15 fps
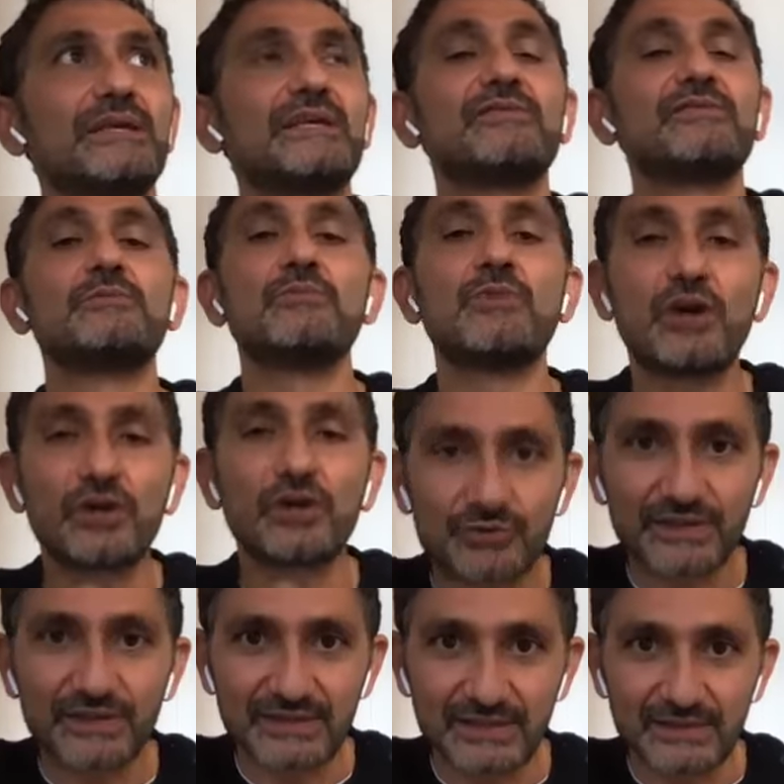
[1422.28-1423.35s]
be even
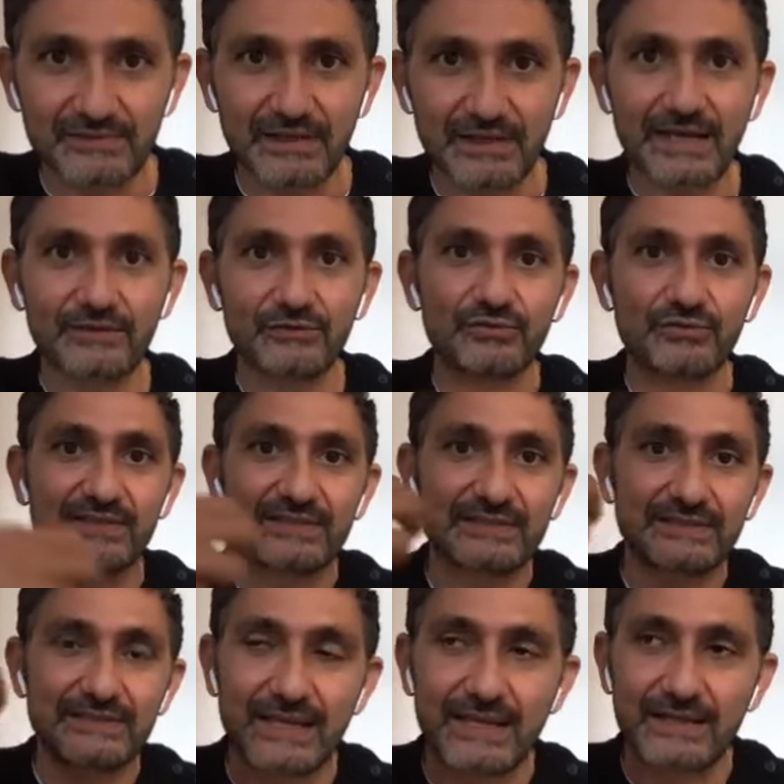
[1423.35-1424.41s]
more creative and
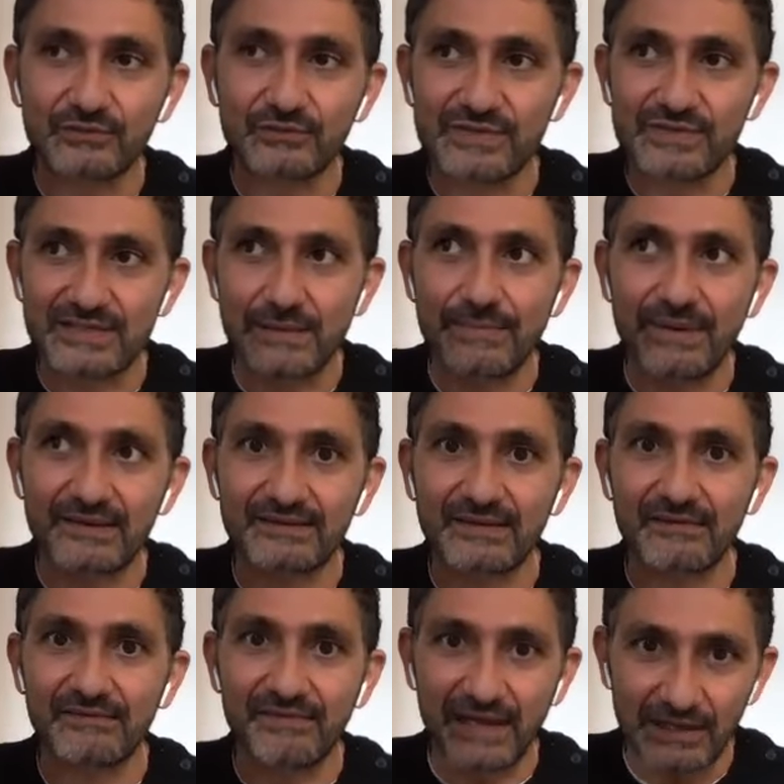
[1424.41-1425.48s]
to stay
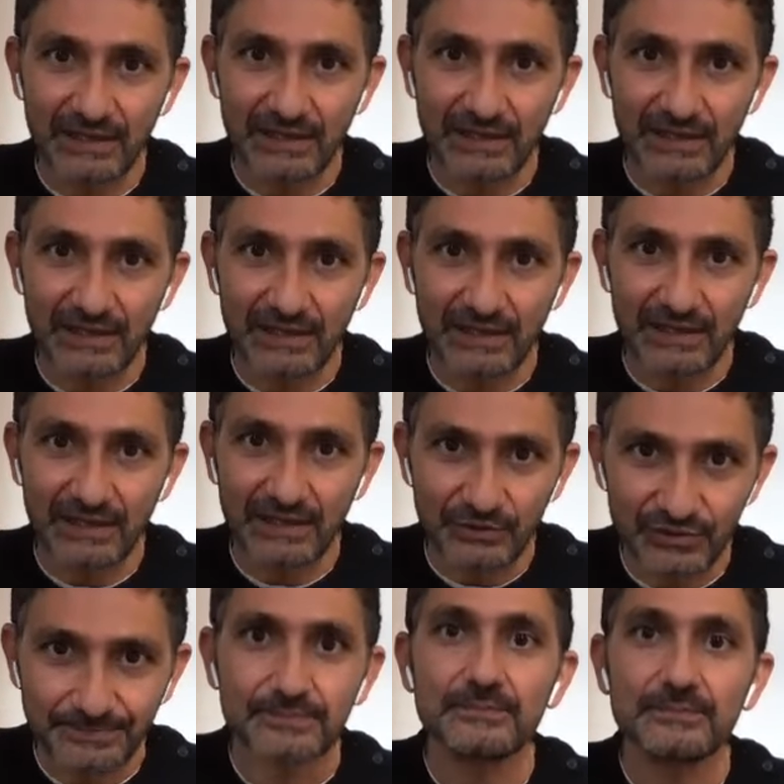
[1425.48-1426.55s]
by their
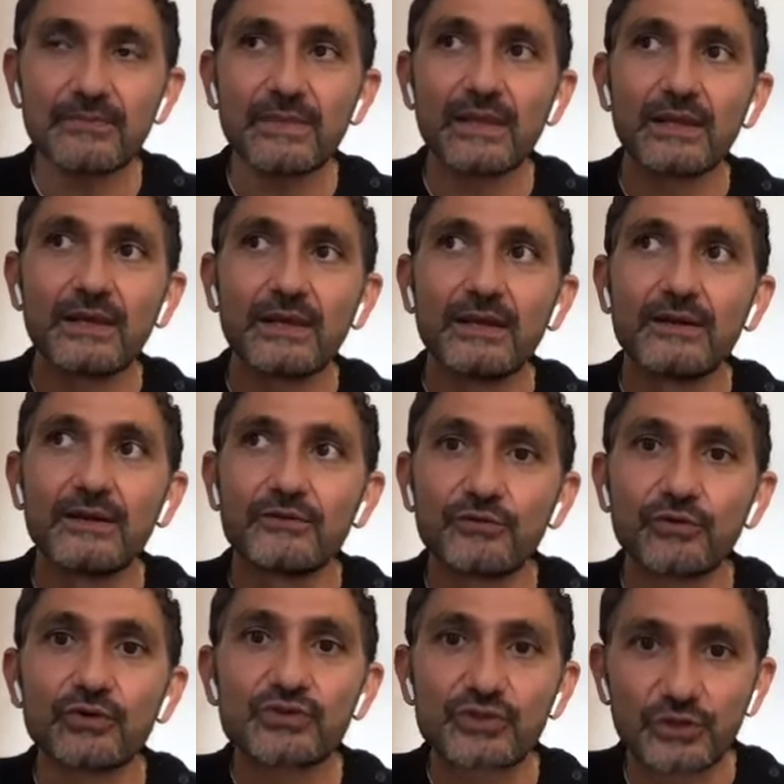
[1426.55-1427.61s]
values,
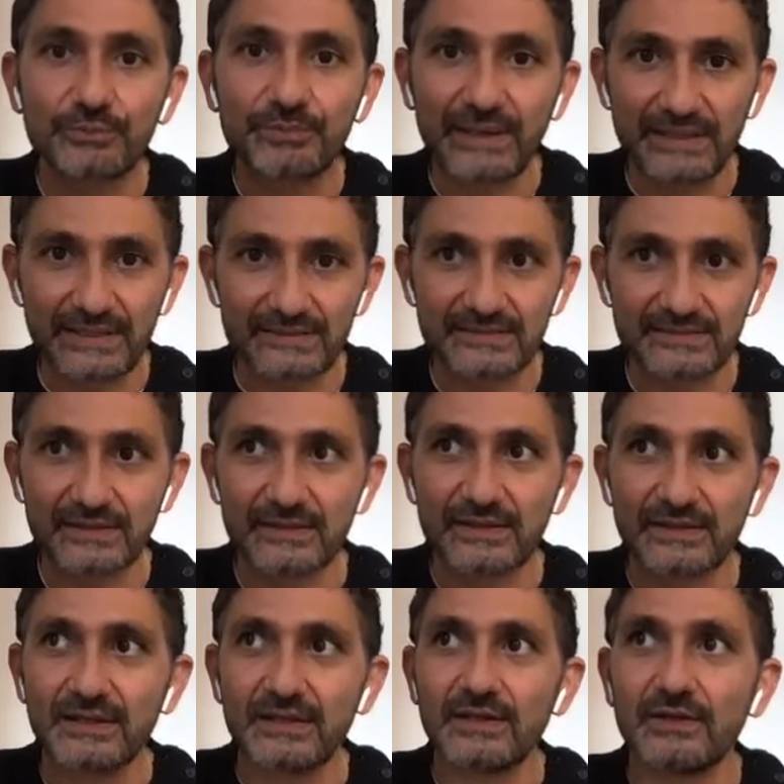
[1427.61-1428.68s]
those
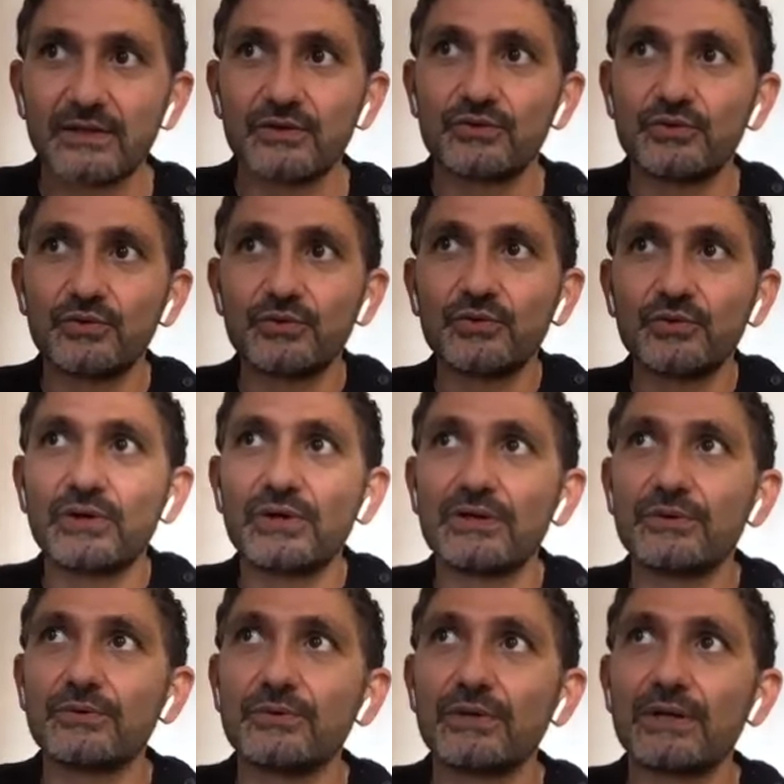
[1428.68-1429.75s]
companies
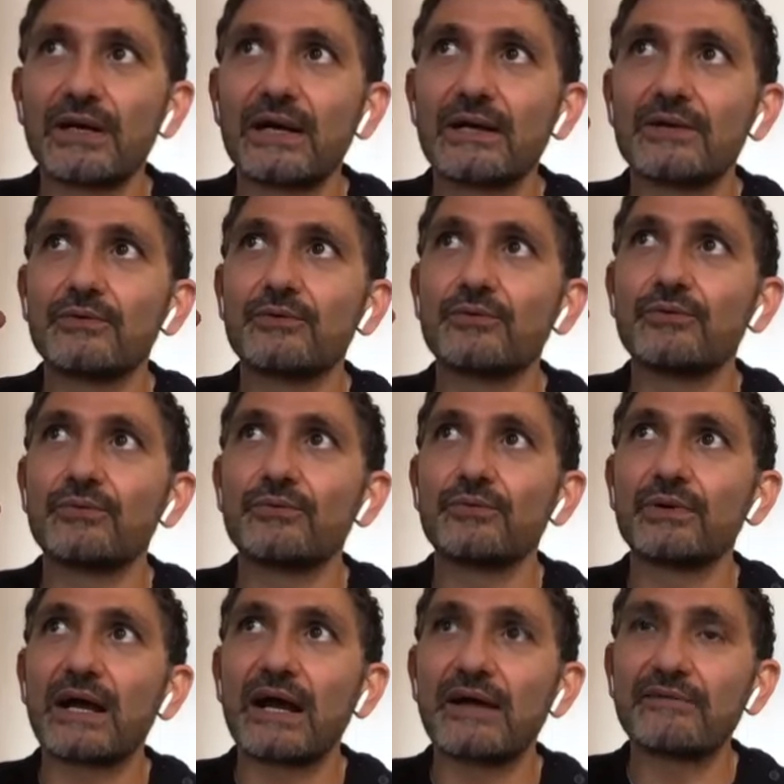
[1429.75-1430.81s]
who
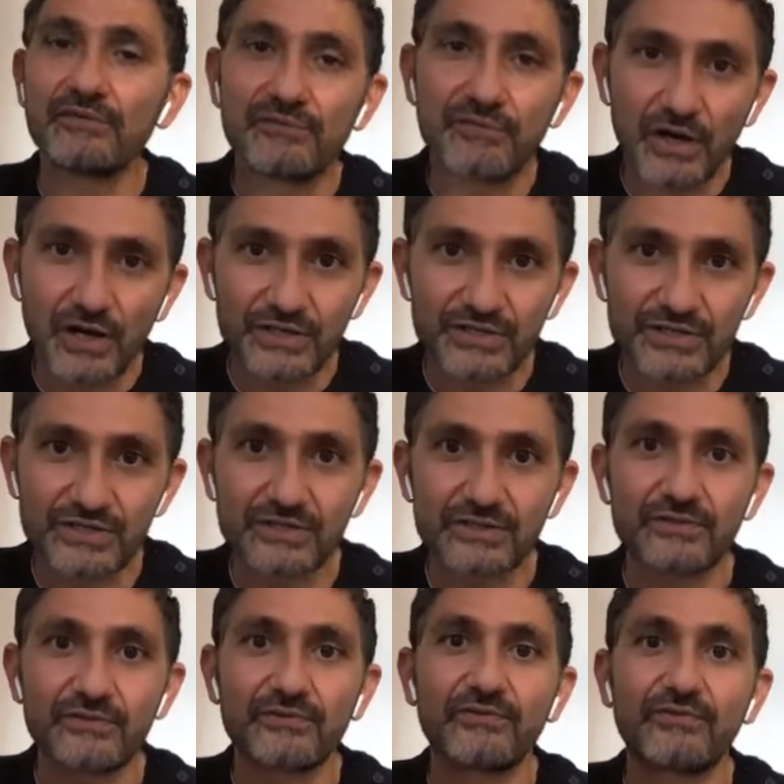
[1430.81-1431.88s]
have a
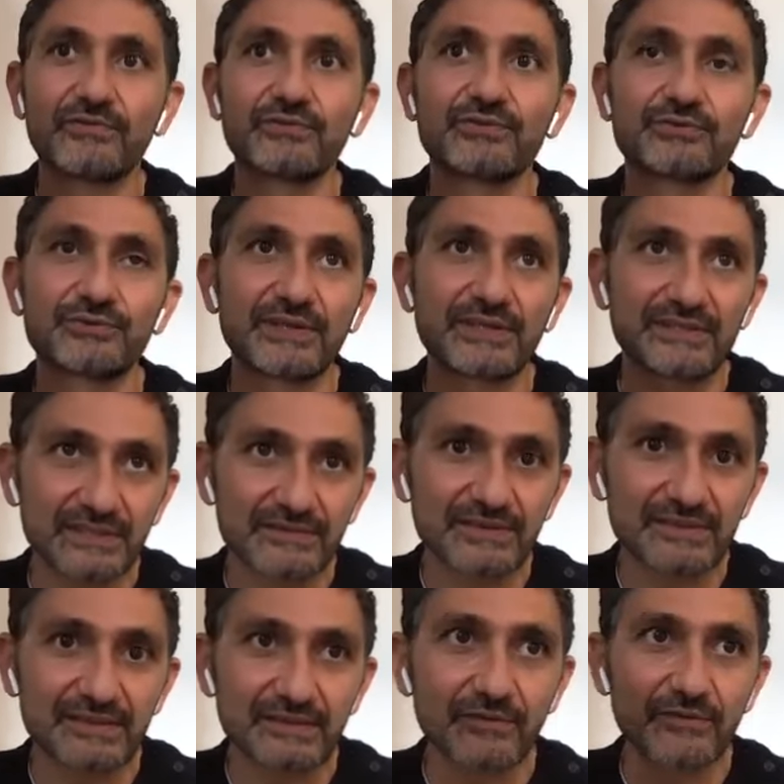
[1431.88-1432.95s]
voice through
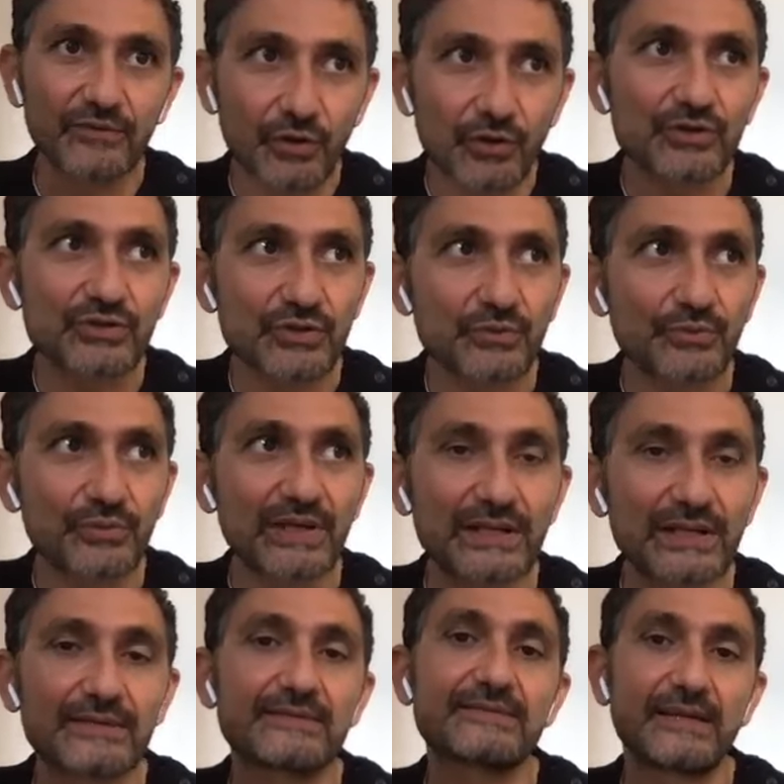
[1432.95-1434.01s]
creativity, those
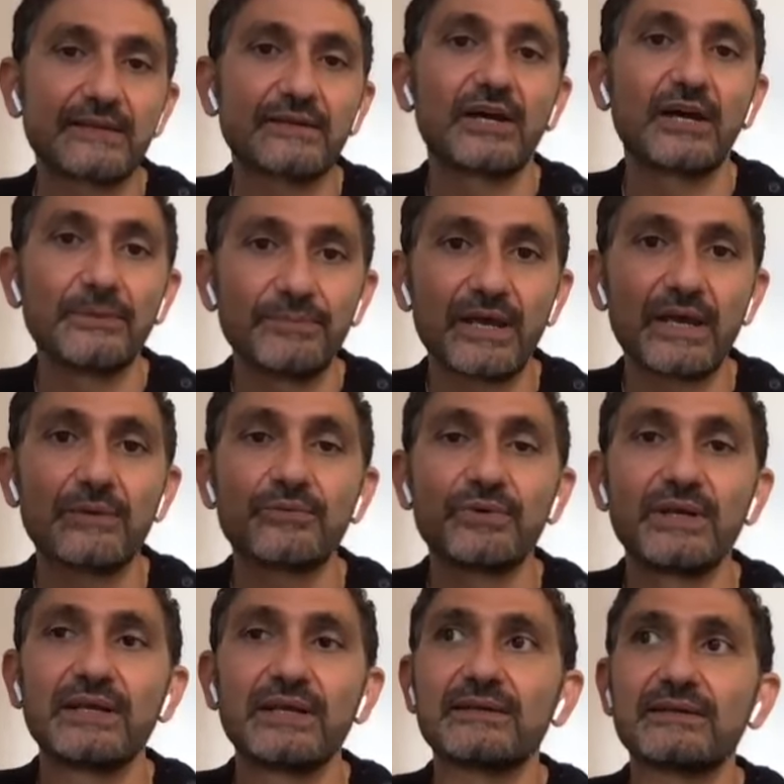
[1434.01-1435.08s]
will stand up
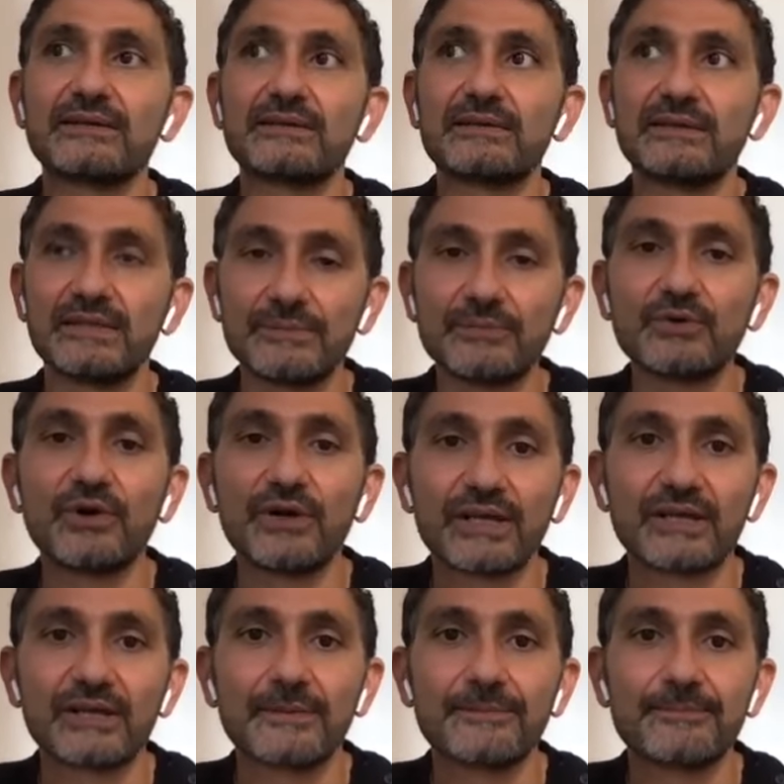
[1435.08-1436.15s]
and will keep
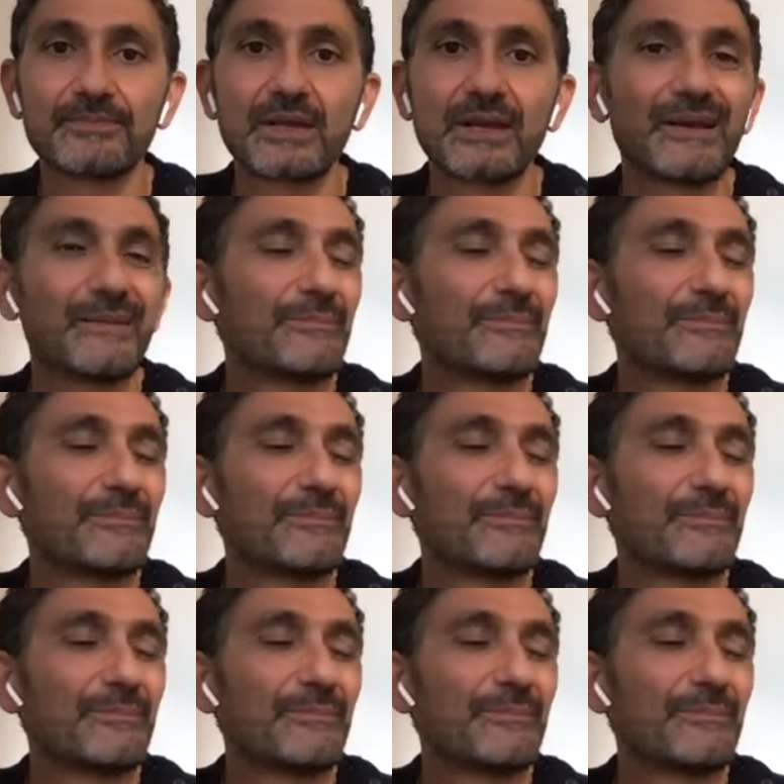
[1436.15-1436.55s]
going.